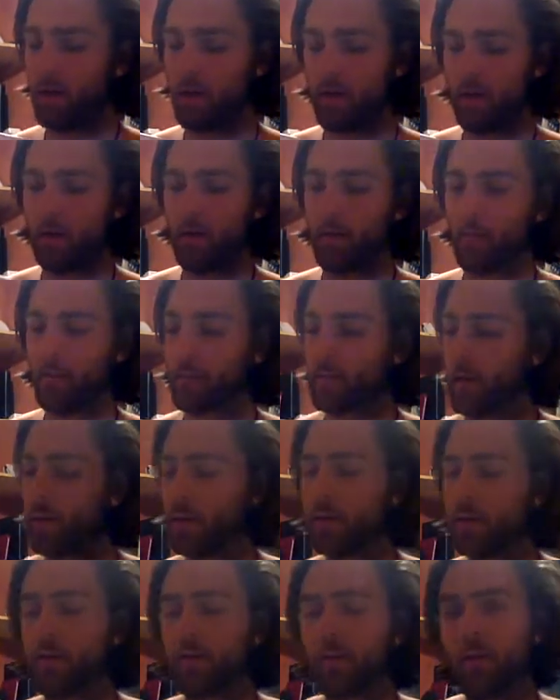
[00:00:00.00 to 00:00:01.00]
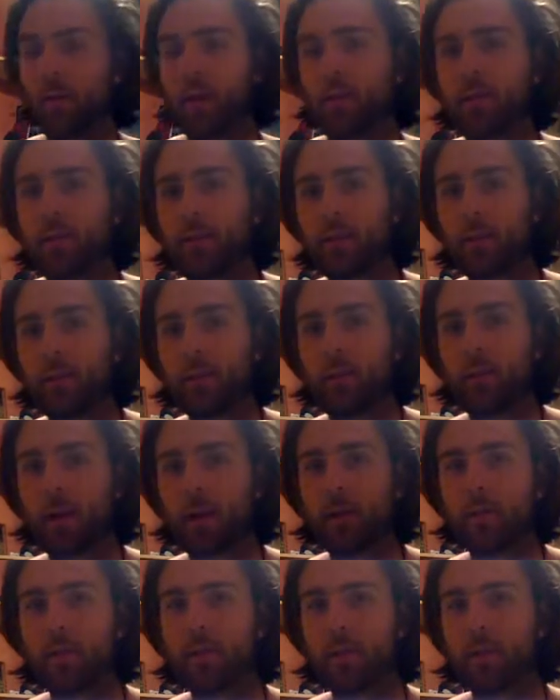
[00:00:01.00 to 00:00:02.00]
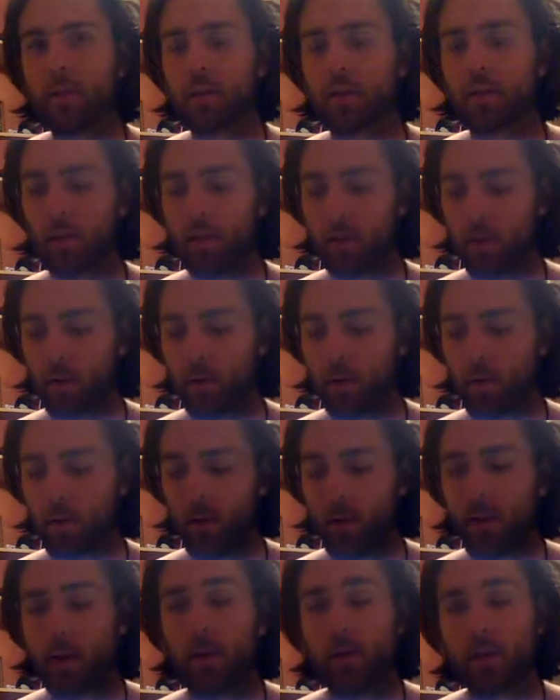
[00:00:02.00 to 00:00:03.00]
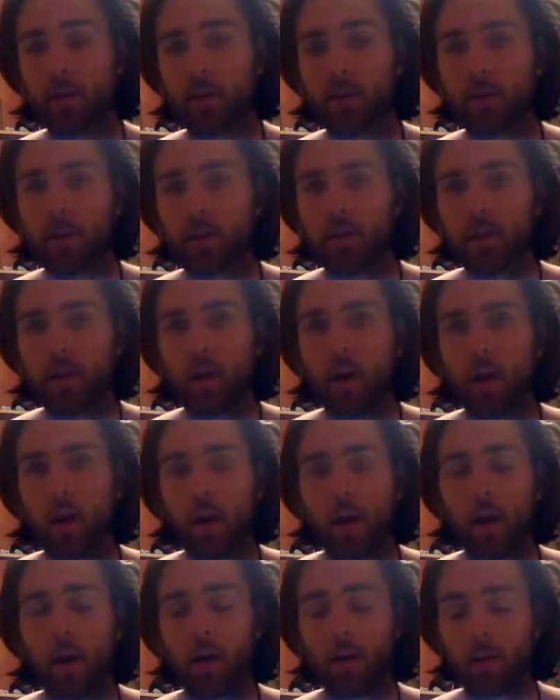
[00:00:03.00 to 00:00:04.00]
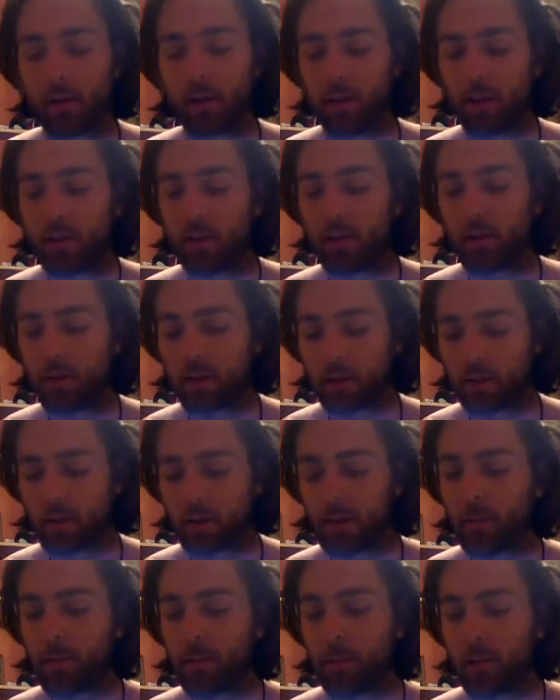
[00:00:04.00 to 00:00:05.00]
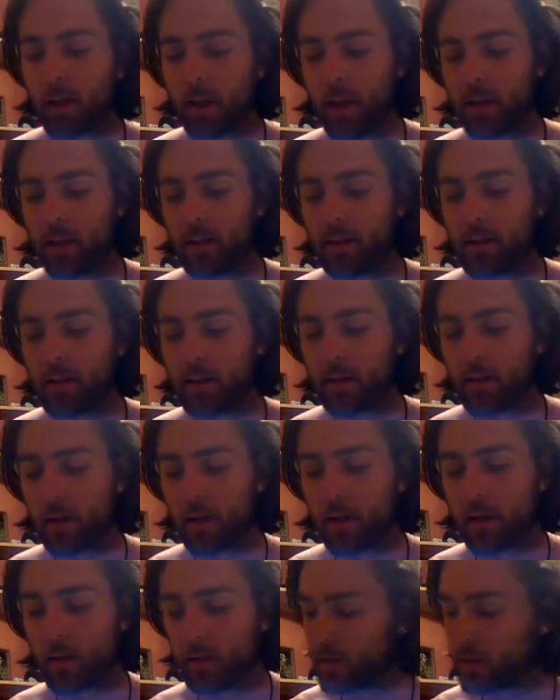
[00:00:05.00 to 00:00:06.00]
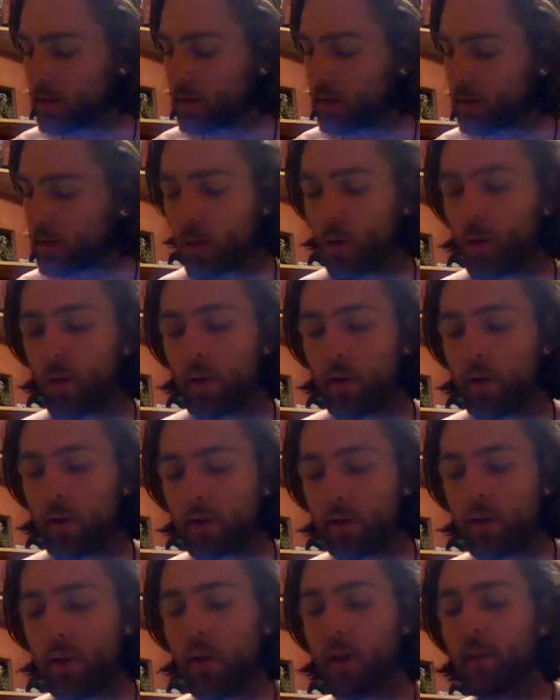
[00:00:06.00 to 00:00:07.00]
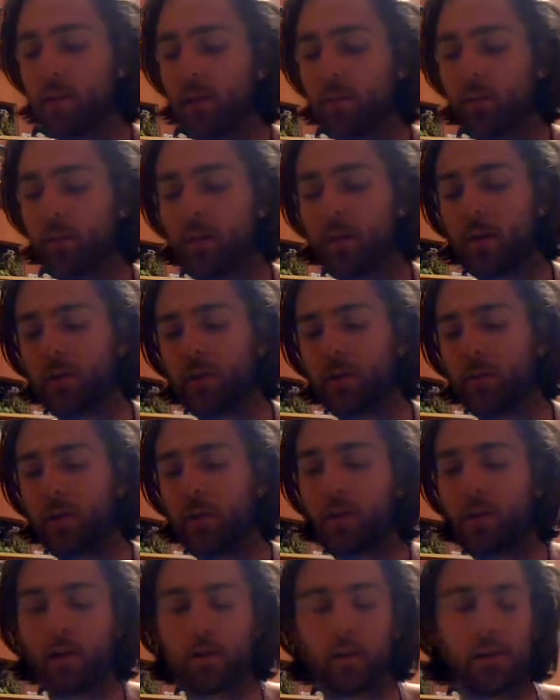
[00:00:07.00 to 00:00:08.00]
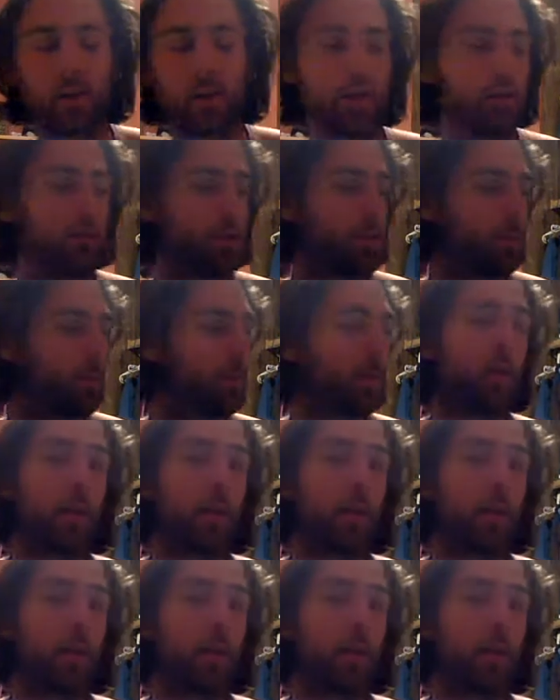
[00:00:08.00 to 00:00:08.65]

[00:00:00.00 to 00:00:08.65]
Um, and so you have a symbiosis occurring between all six octahedrons, as or six coils as they pulse around the octahedron.